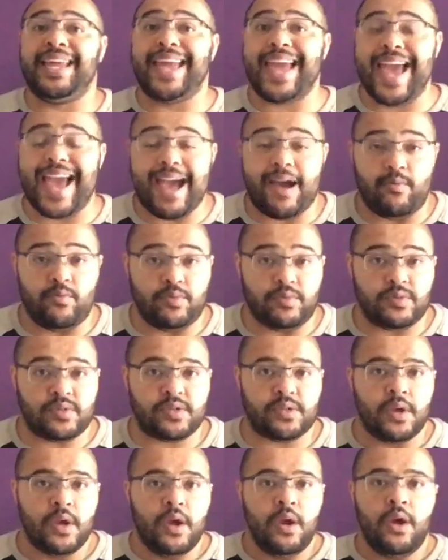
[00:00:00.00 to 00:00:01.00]

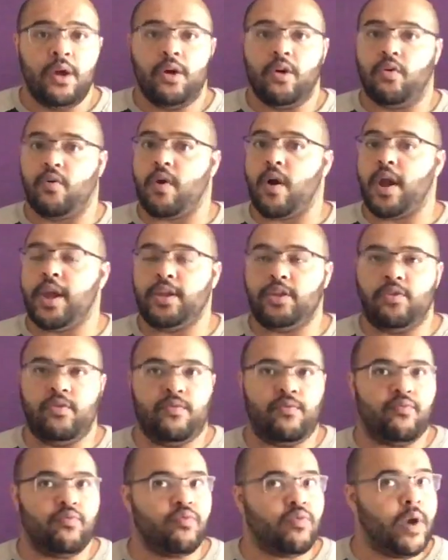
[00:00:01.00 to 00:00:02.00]
counts. All right.
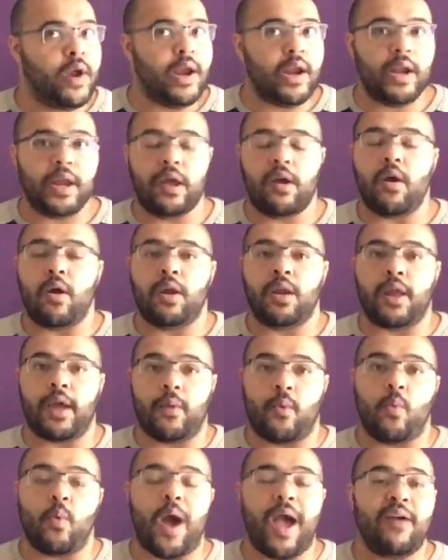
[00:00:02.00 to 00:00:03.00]
You've really got
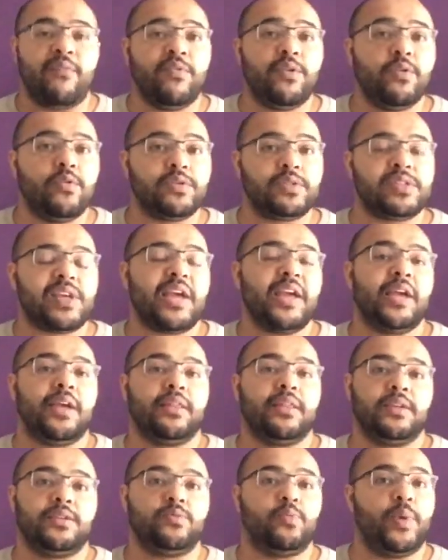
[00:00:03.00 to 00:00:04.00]
like whatever you're
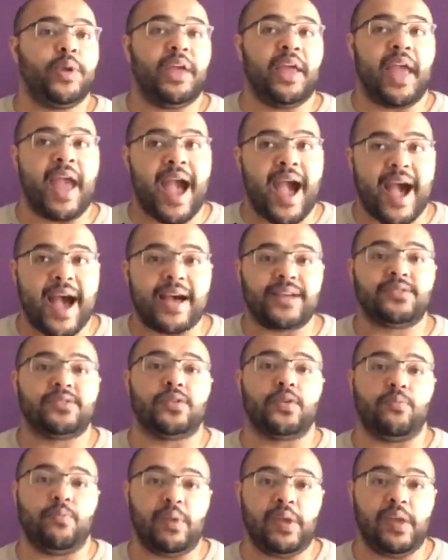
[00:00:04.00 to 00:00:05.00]
saying this week, it has
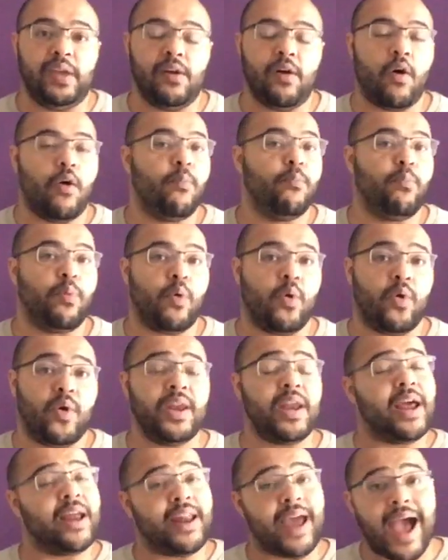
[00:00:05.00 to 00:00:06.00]
to be on
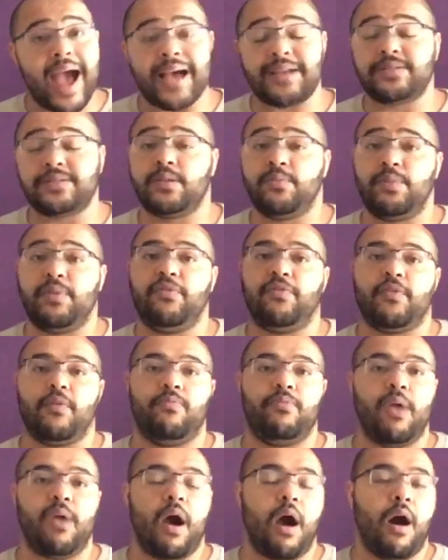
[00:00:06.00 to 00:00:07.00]
point and it has to be
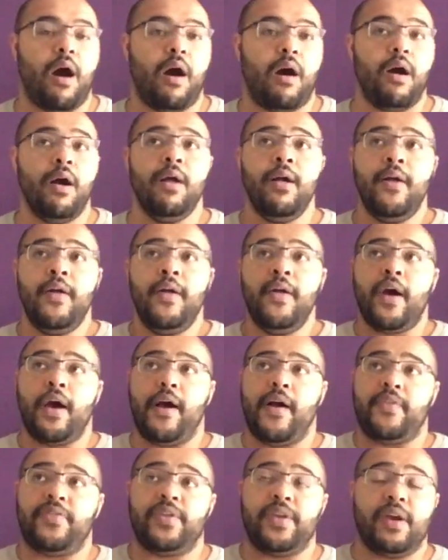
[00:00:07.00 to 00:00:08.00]
from the heart.
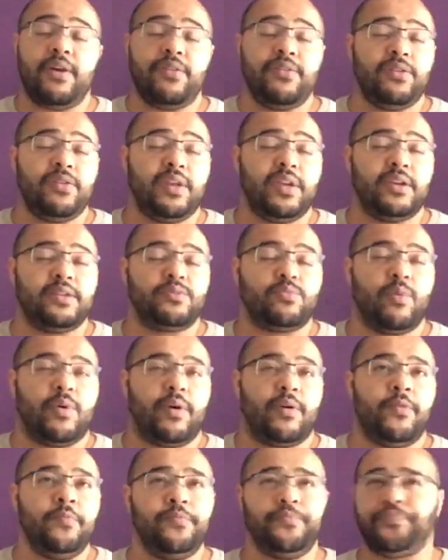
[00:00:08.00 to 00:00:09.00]
Uh, the other thing as
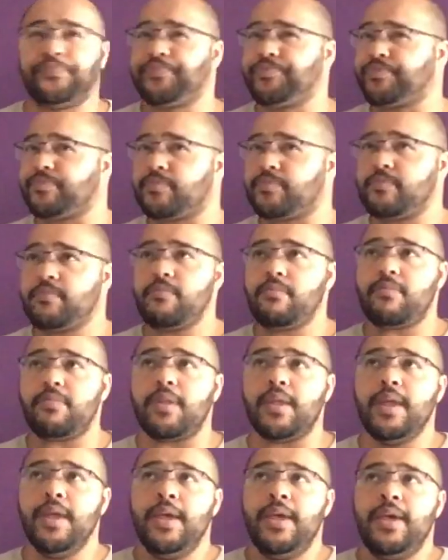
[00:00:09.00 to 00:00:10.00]
well,
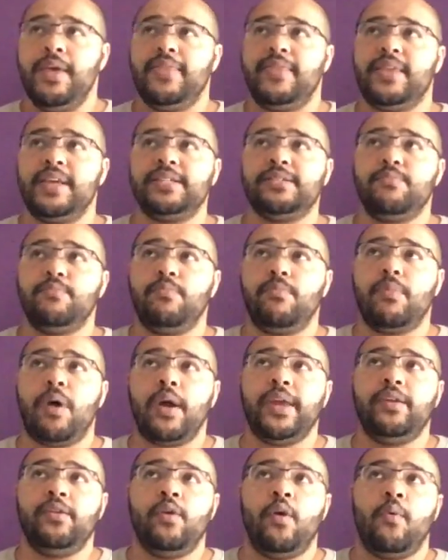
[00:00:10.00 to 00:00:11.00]
this
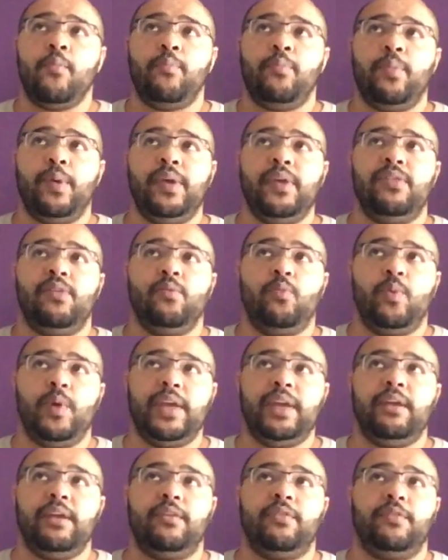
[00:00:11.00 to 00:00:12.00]
might not be the
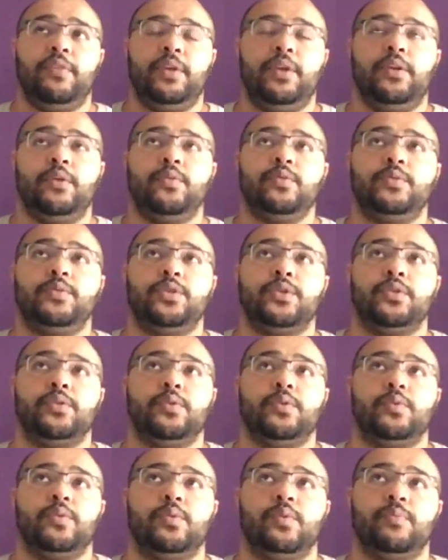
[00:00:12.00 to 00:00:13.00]
week for you
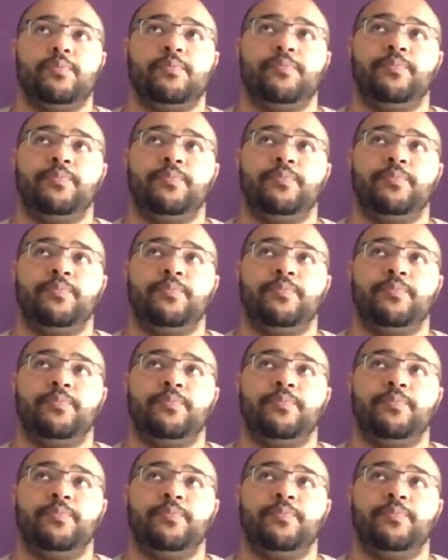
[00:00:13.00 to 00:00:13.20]
to